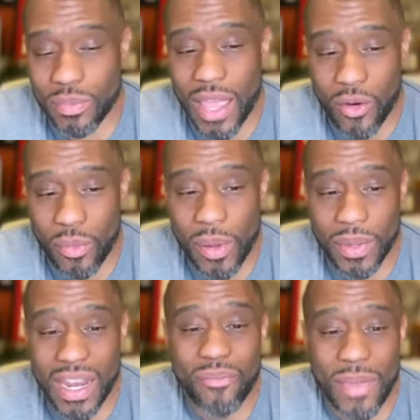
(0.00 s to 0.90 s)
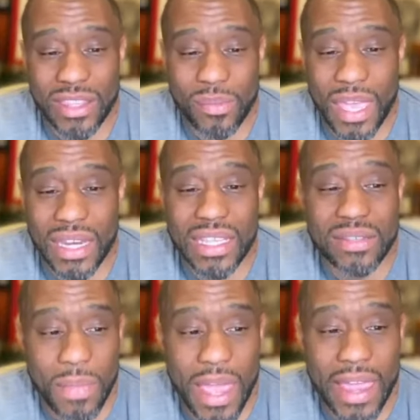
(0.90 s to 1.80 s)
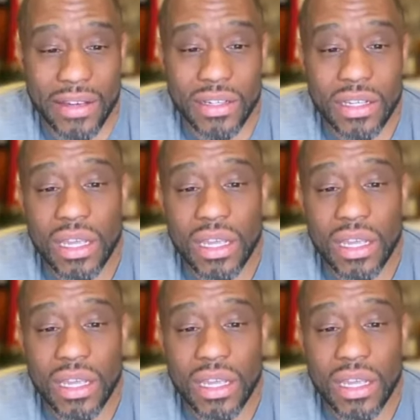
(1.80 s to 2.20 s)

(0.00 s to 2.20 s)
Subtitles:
Black Republican. I've met the man. He's MAGA.